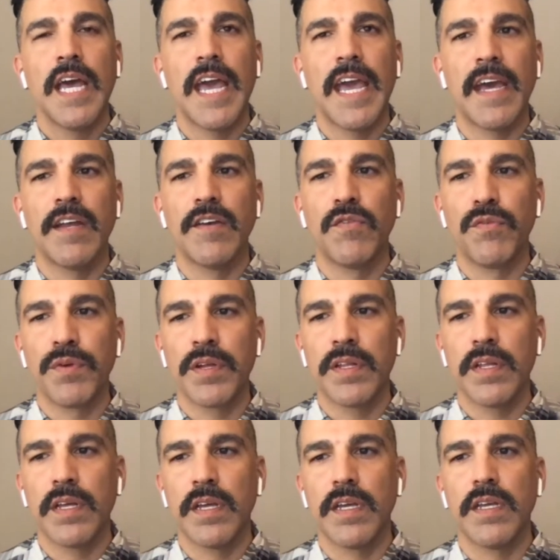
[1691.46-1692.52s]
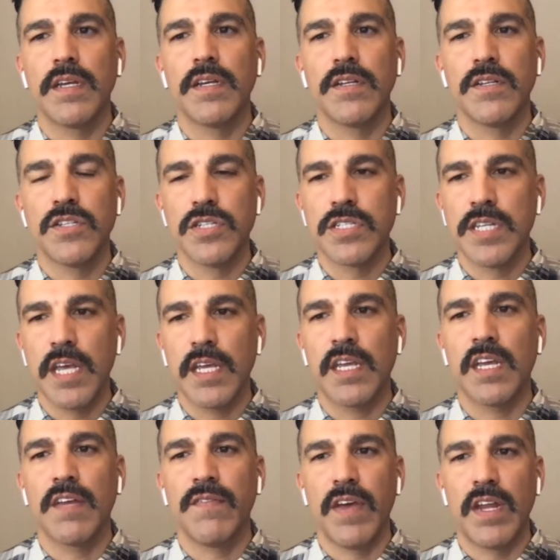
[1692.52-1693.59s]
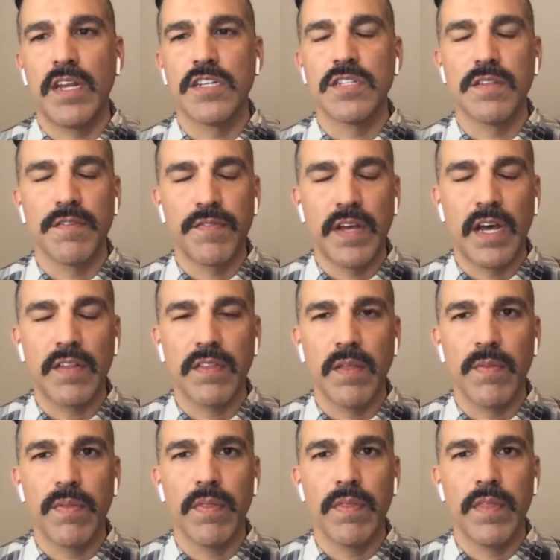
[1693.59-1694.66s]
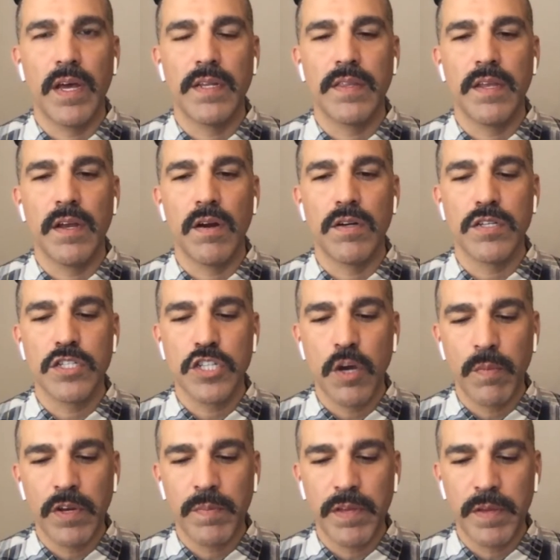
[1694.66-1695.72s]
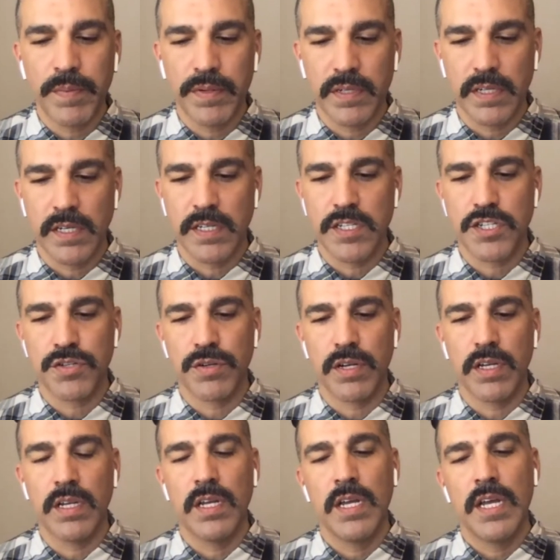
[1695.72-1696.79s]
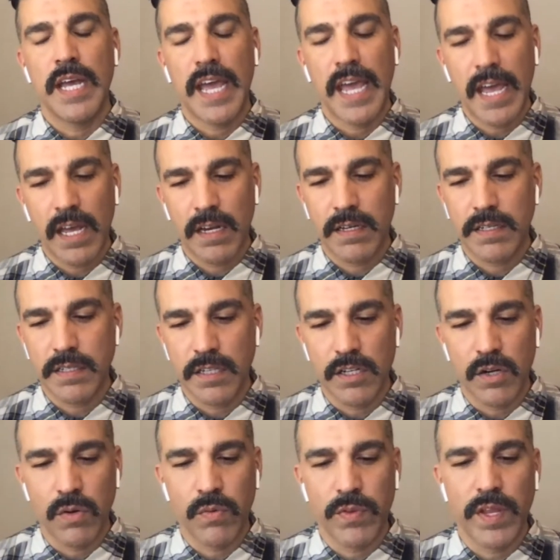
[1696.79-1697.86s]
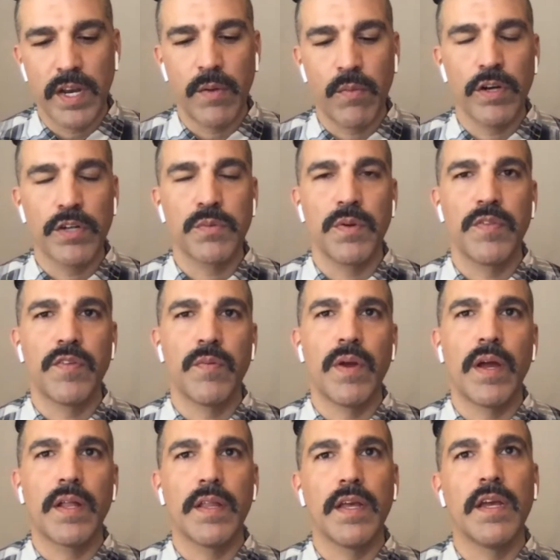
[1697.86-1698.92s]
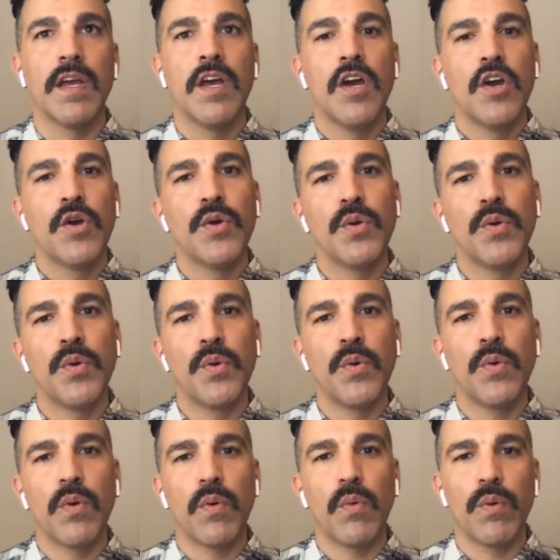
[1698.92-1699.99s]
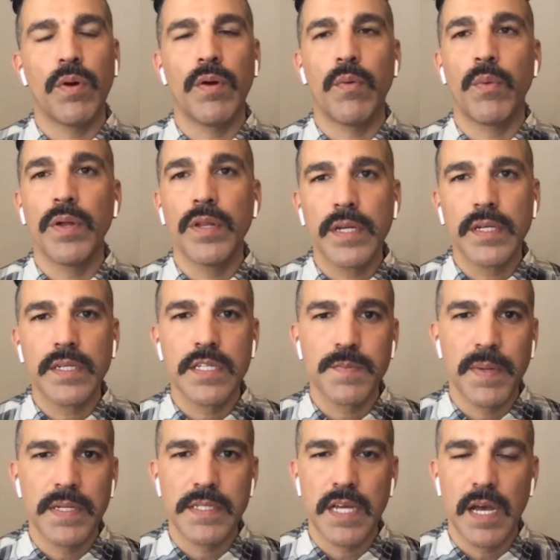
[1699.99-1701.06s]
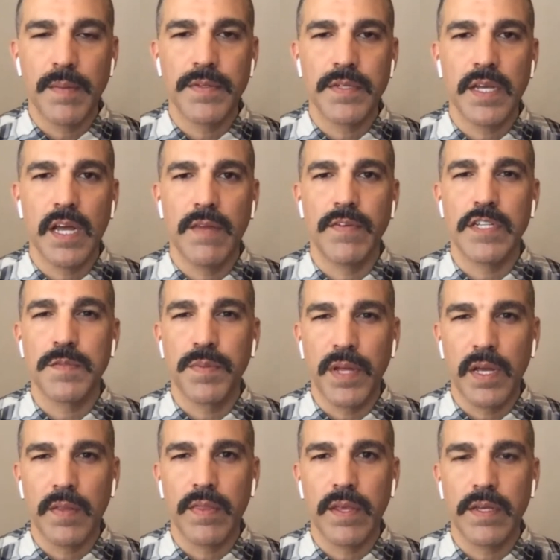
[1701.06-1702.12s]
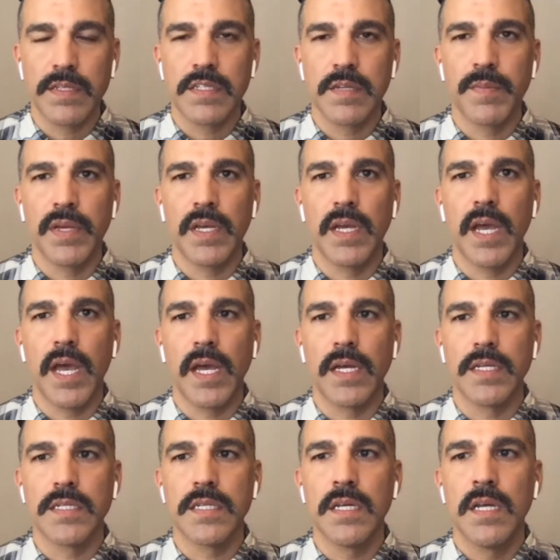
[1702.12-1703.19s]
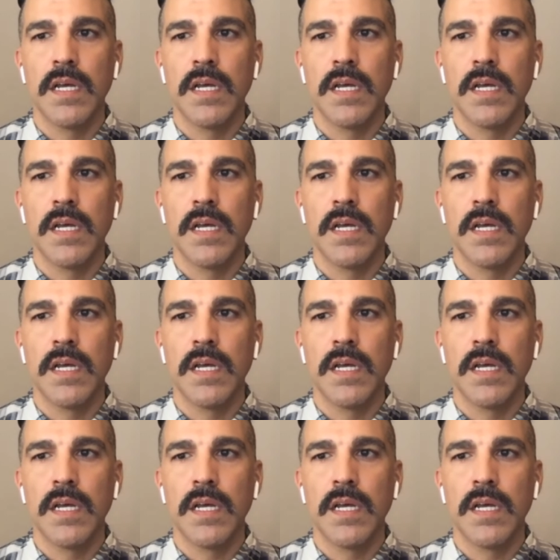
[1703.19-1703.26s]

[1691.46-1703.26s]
and really just taking advantage of the fact that there are so many people in industry, and that I worked with directly, who were willing to spend time to kind of explain things to me, and